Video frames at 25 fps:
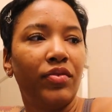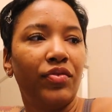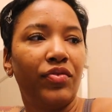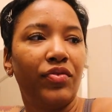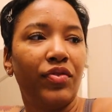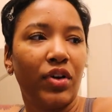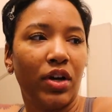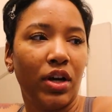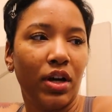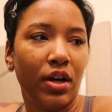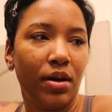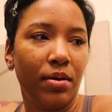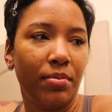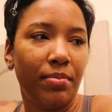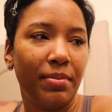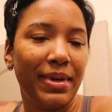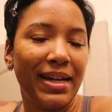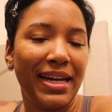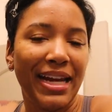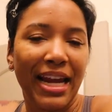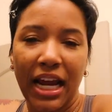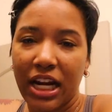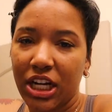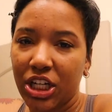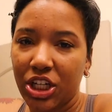
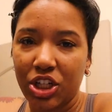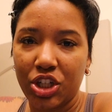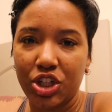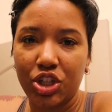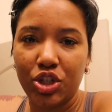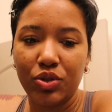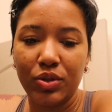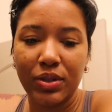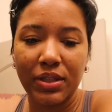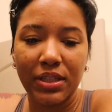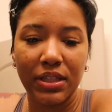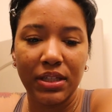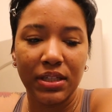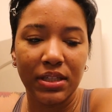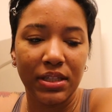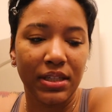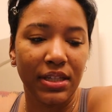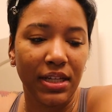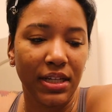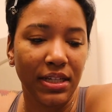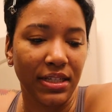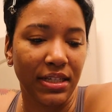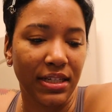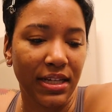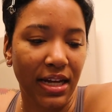from Nectar Juices.
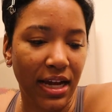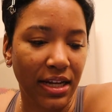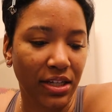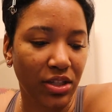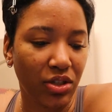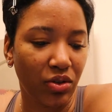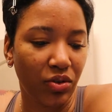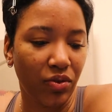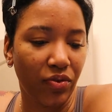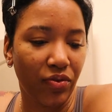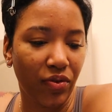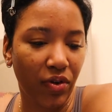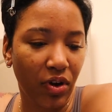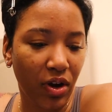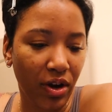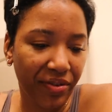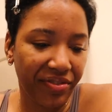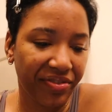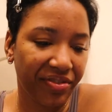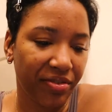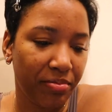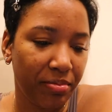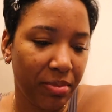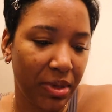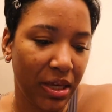That's not too far
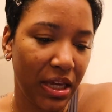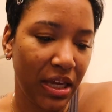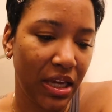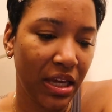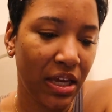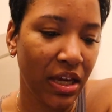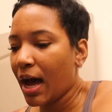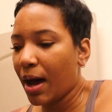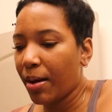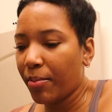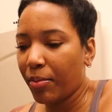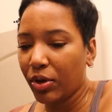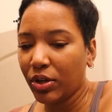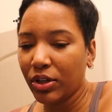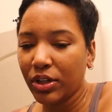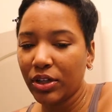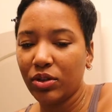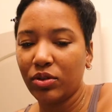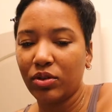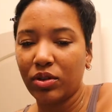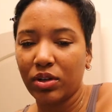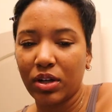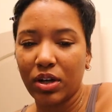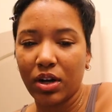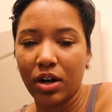for me. I'm only
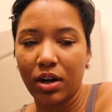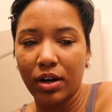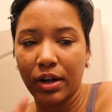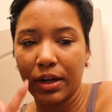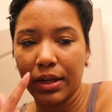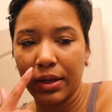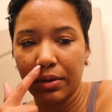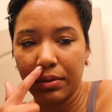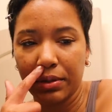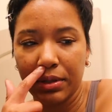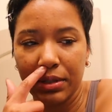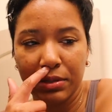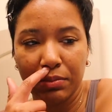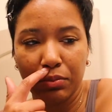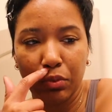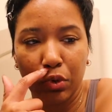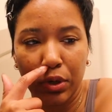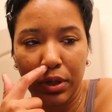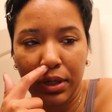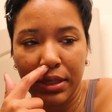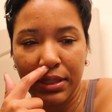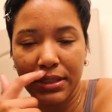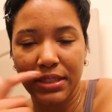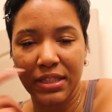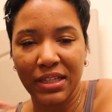doing cardio this
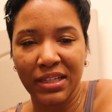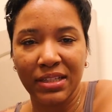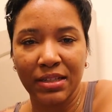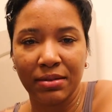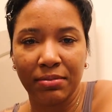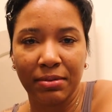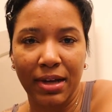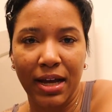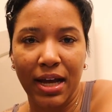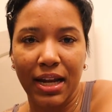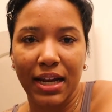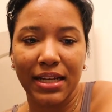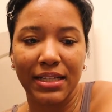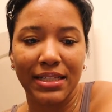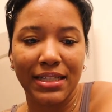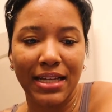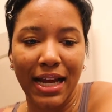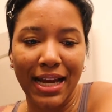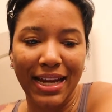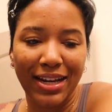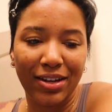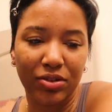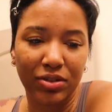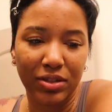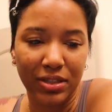morning since I'm kind of
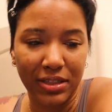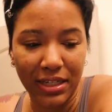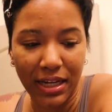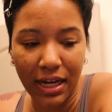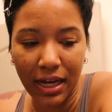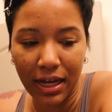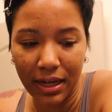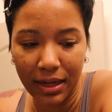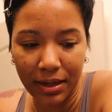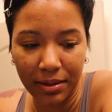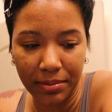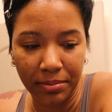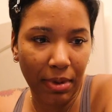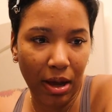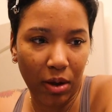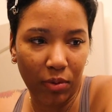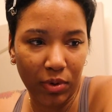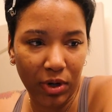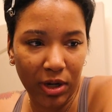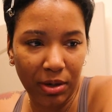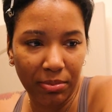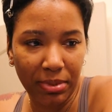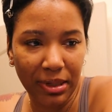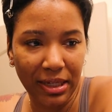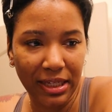tight on time. I
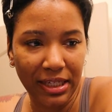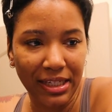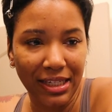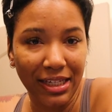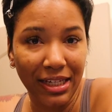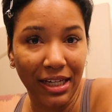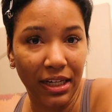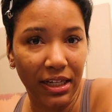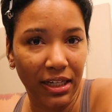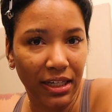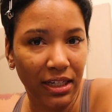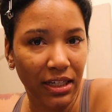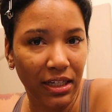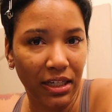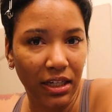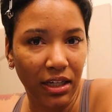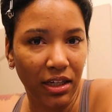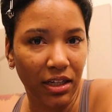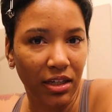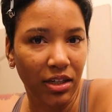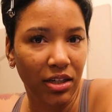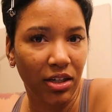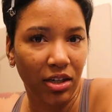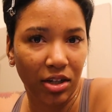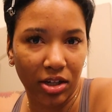want to be done
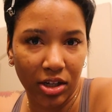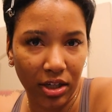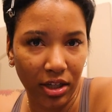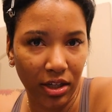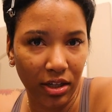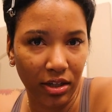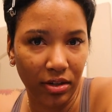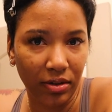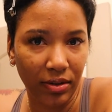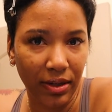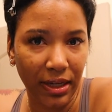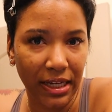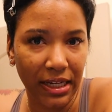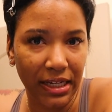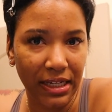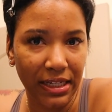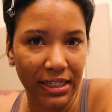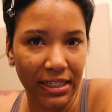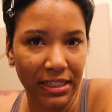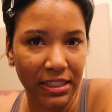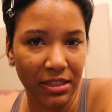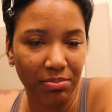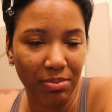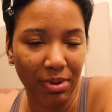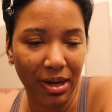cardio at
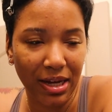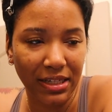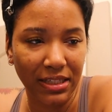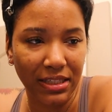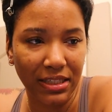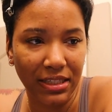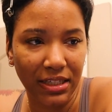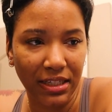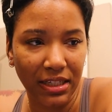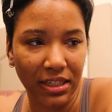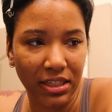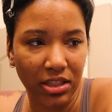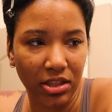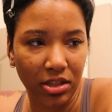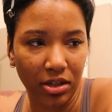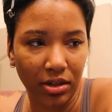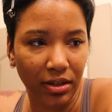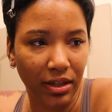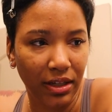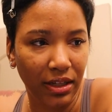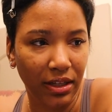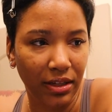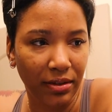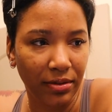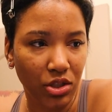least by
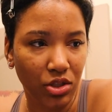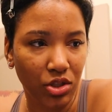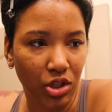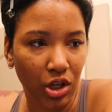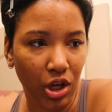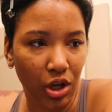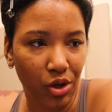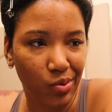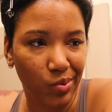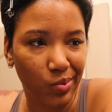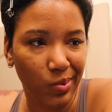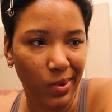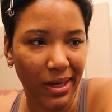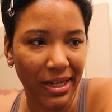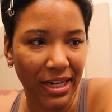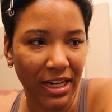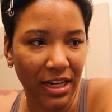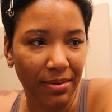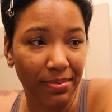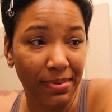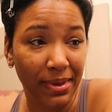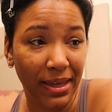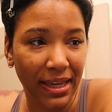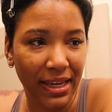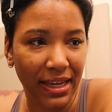6.30. So I need
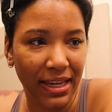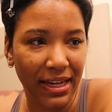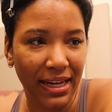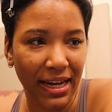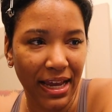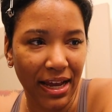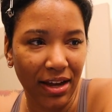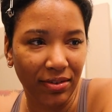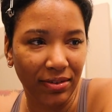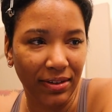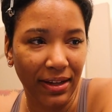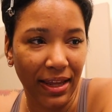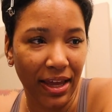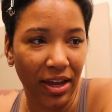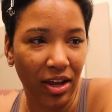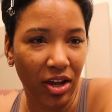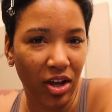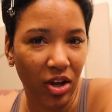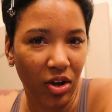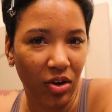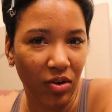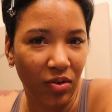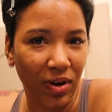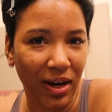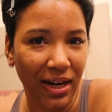to be heading out
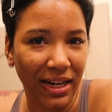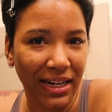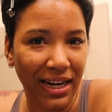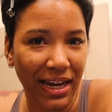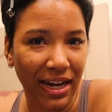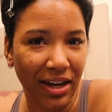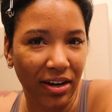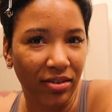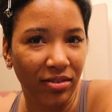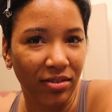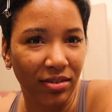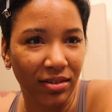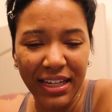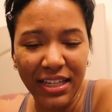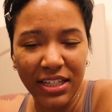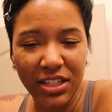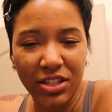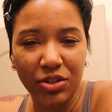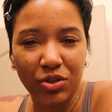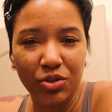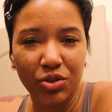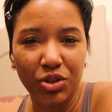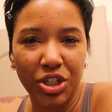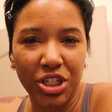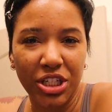like right now. This
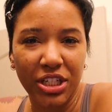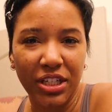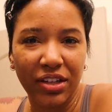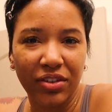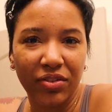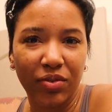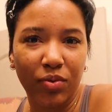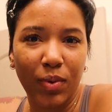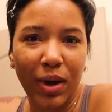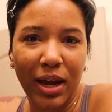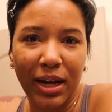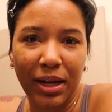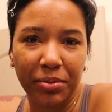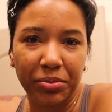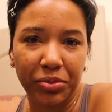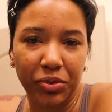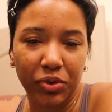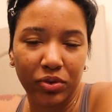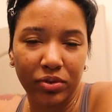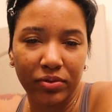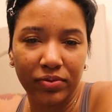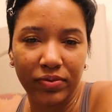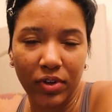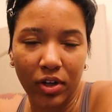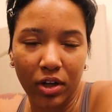new shift while I'm
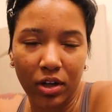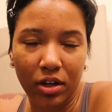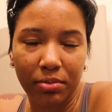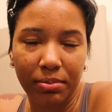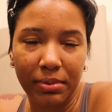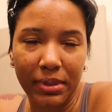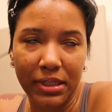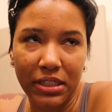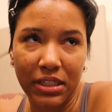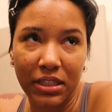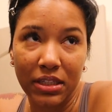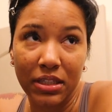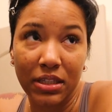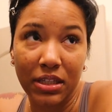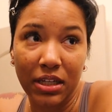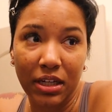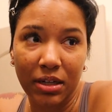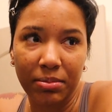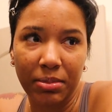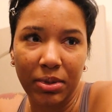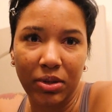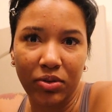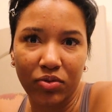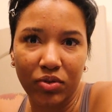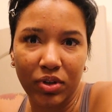doing Vlogmas is going
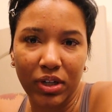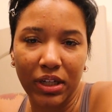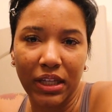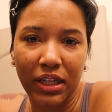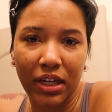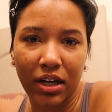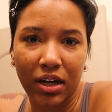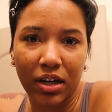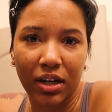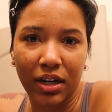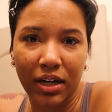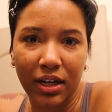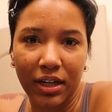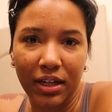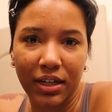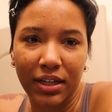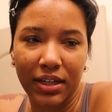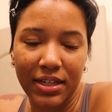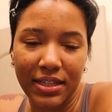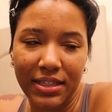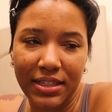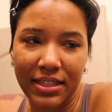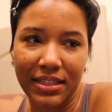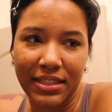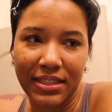to be really hard
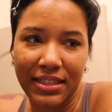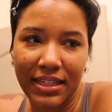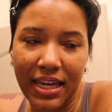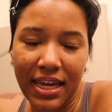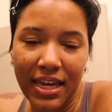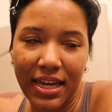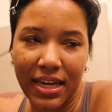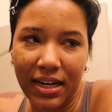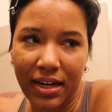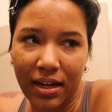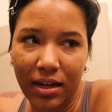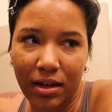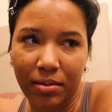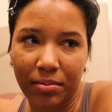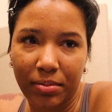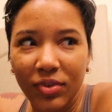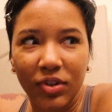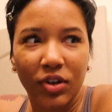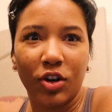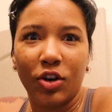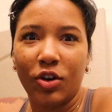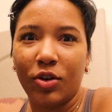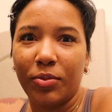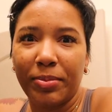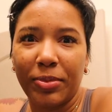because it's taking up
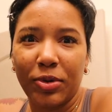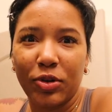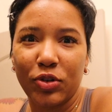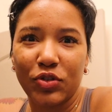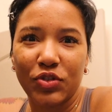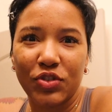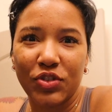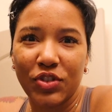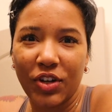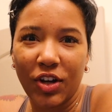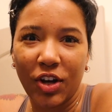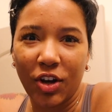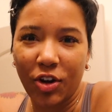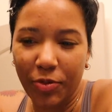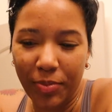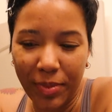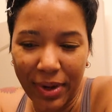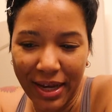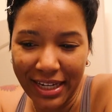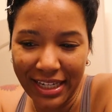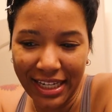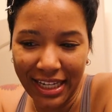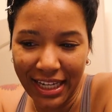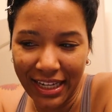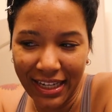almost all
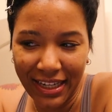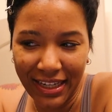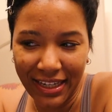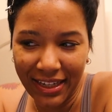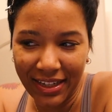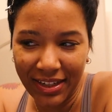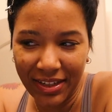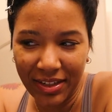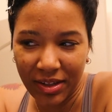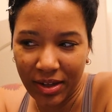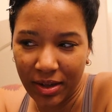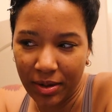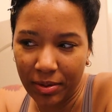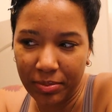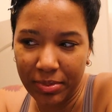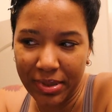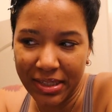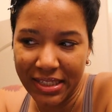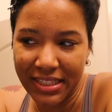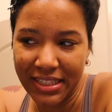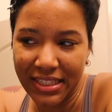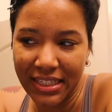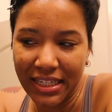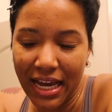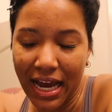my day. But
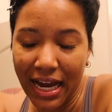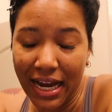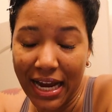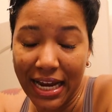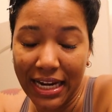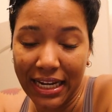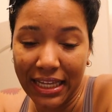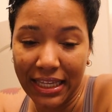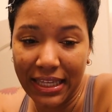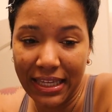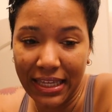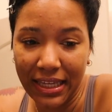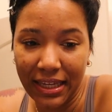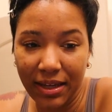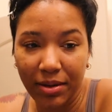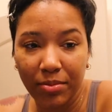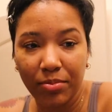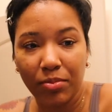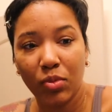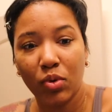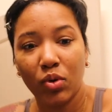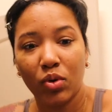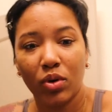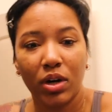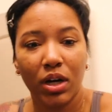see, I got to
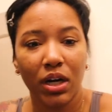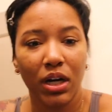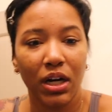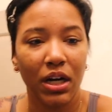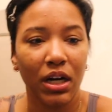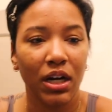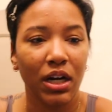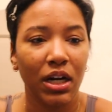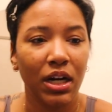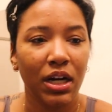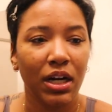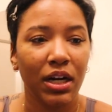get more